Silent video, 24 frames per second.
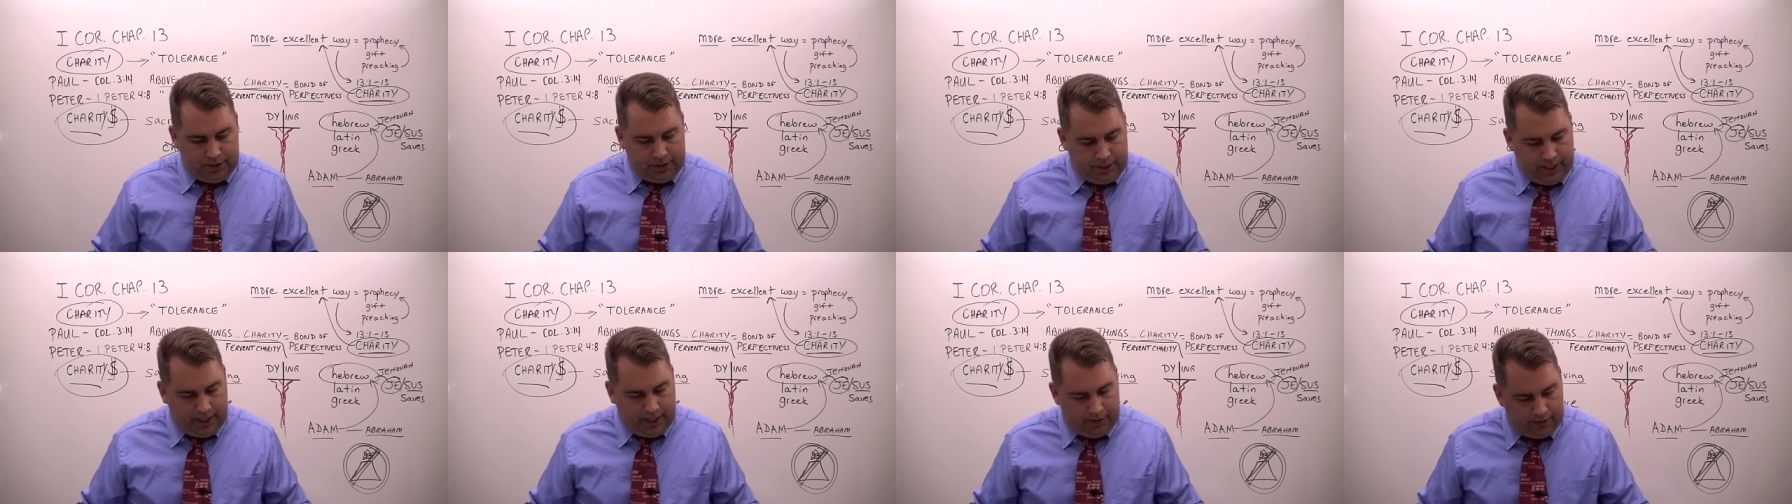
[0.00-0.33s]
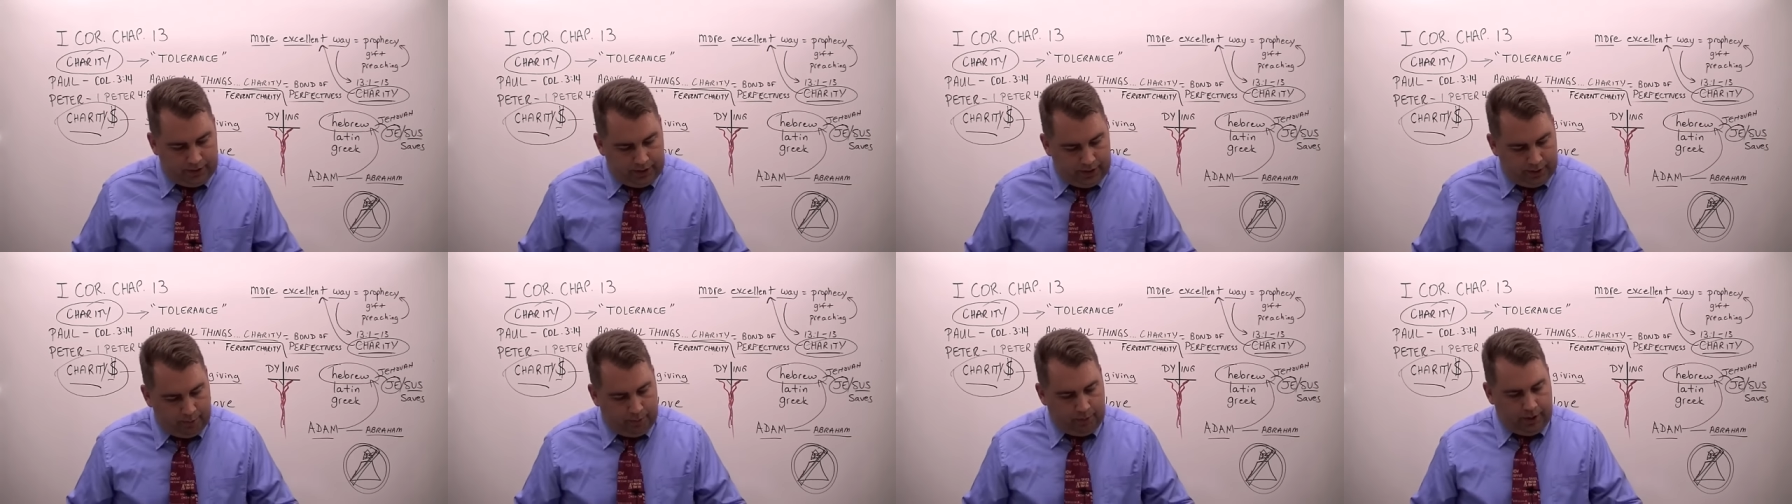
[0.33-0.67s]

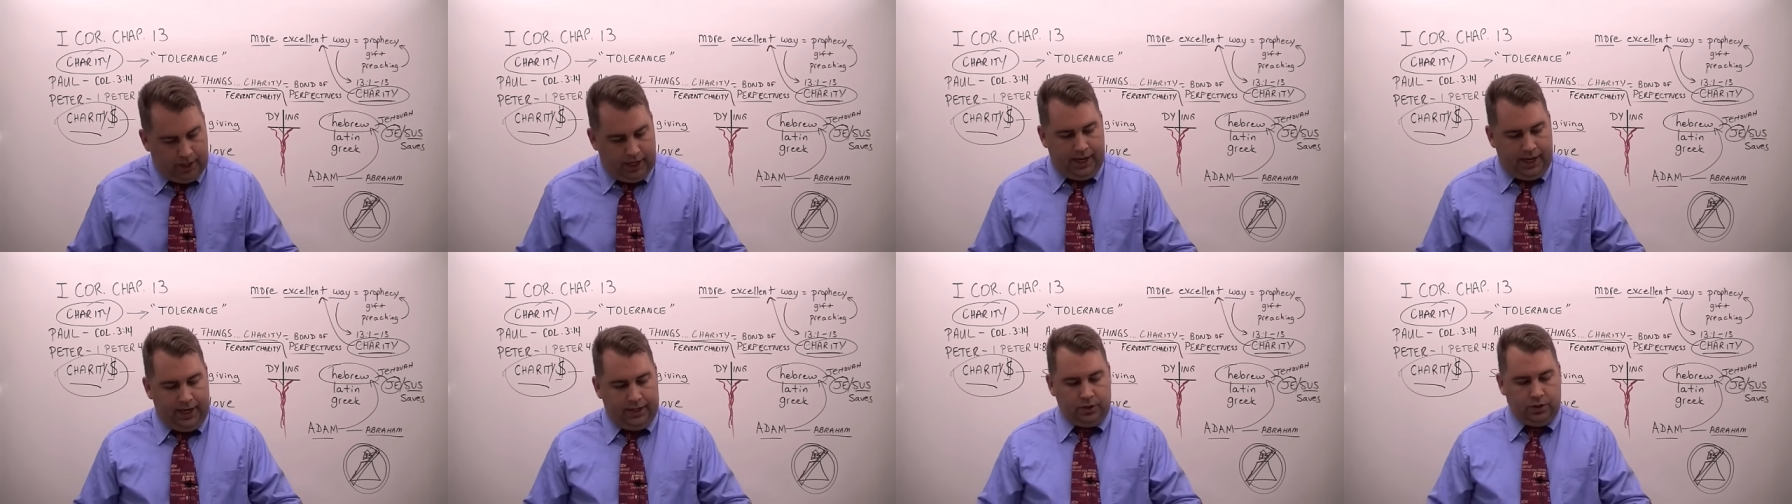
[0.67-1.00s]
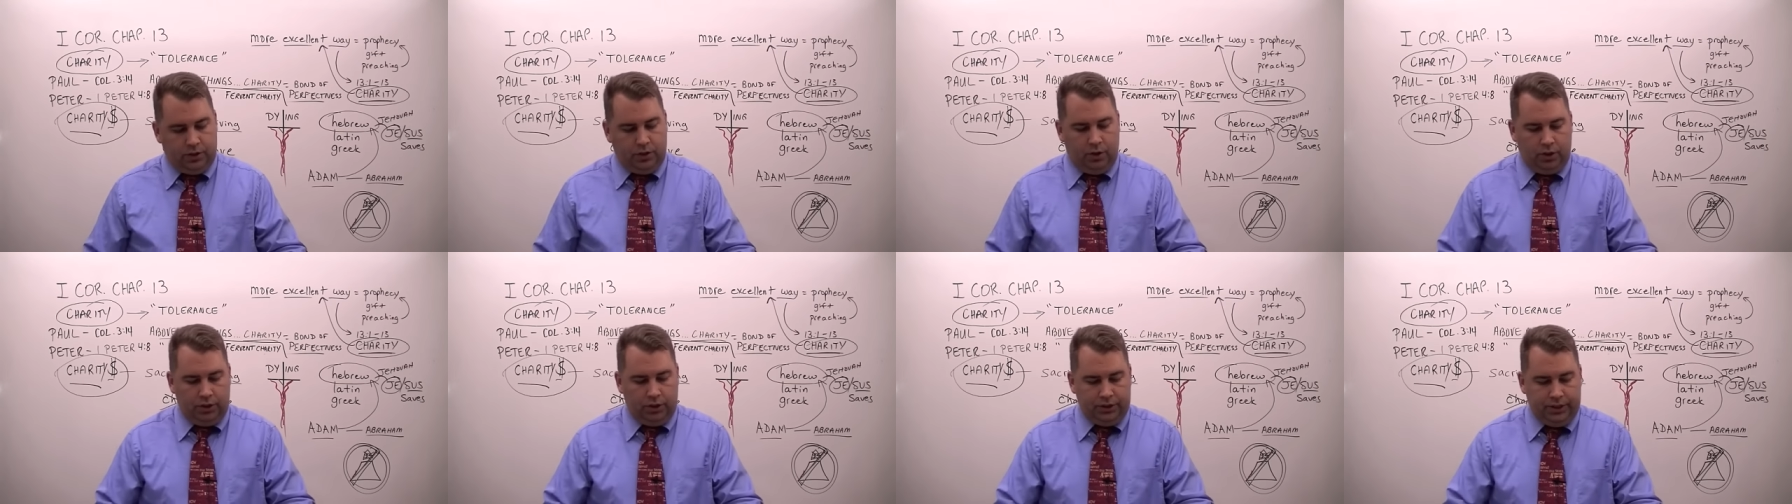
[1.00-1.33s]
sounding
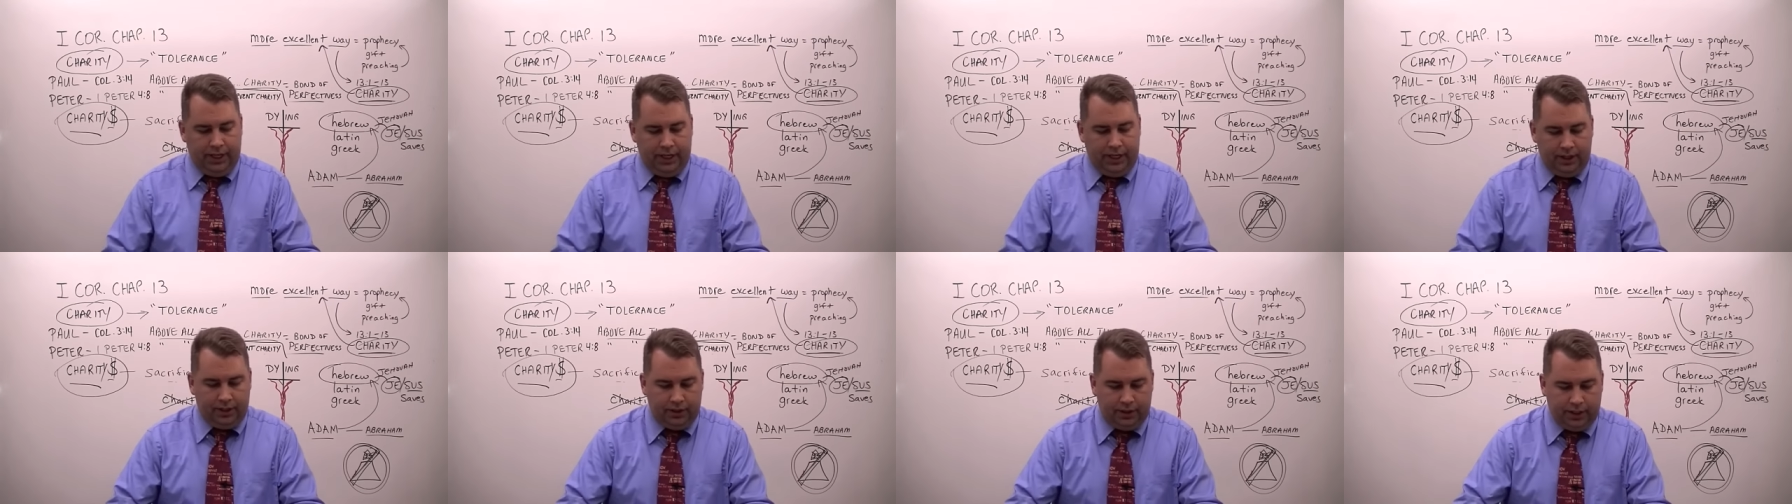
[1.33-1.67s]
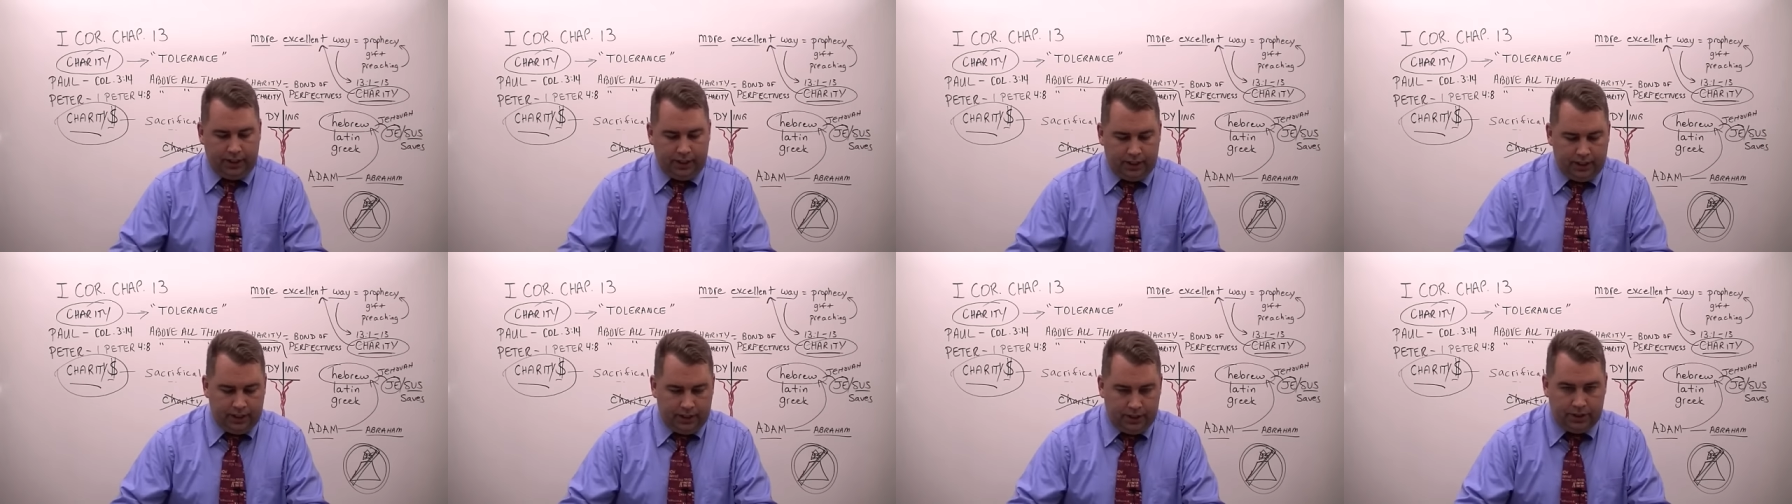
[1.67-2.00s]
brass or
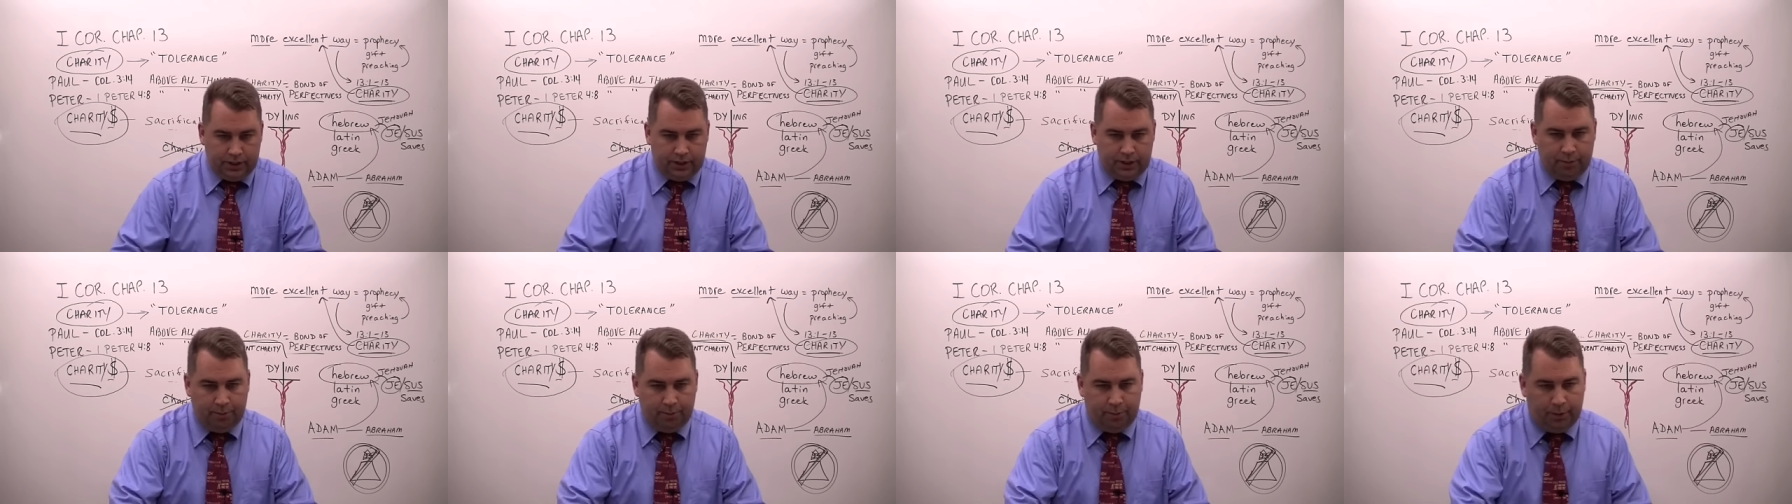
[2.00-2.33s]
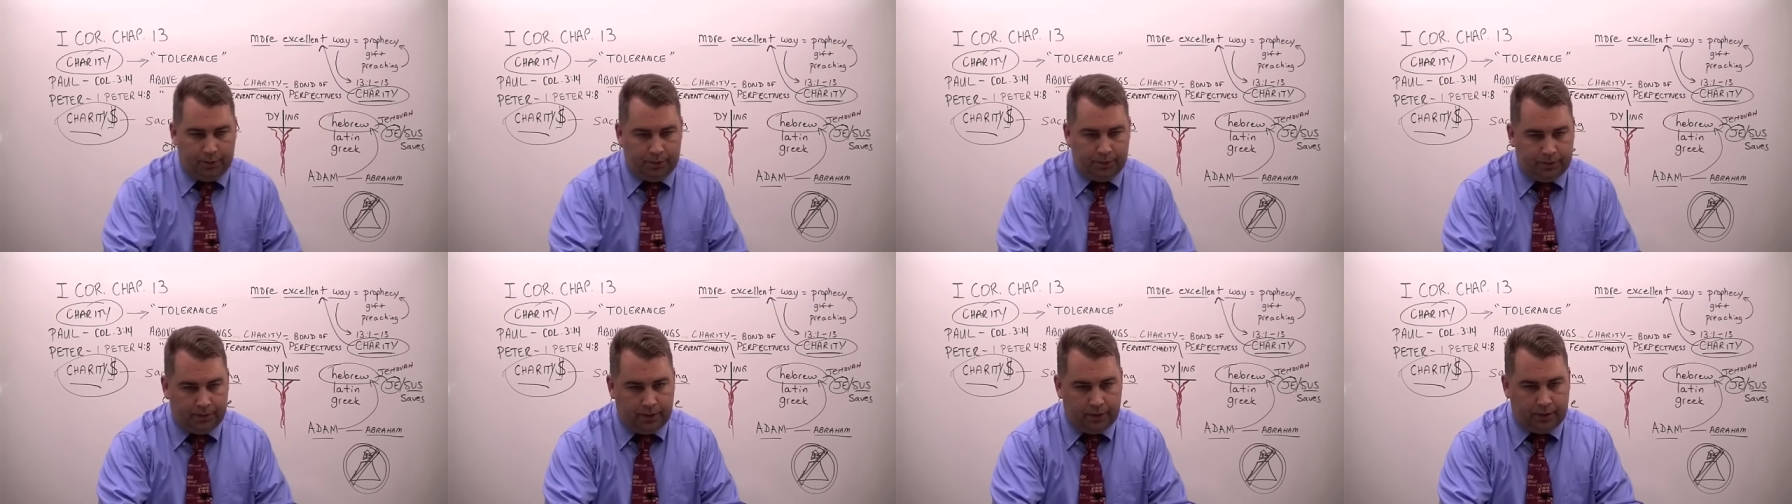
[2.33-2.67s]
tinkling cymbal.